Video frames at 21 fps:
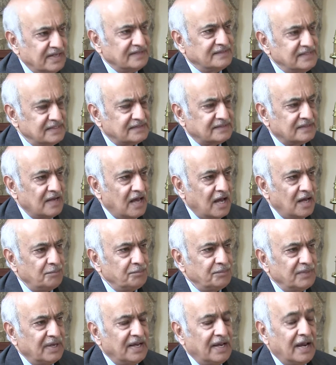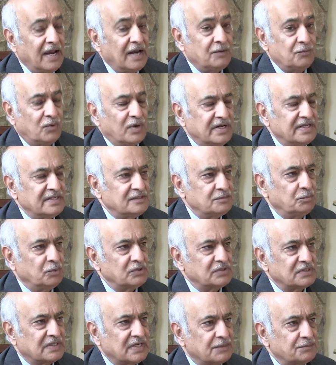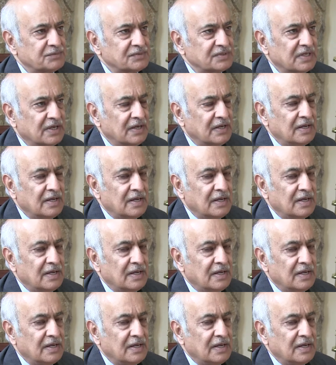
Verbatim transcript: is Islam and what is Muslims,